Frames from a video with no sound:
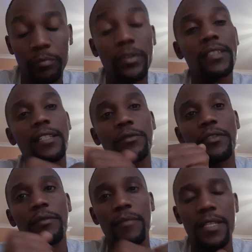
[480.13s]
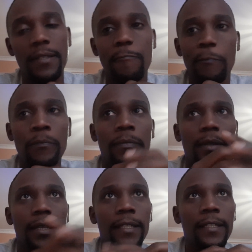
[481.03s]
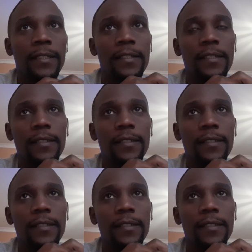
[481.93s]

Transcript: pregnant with me, and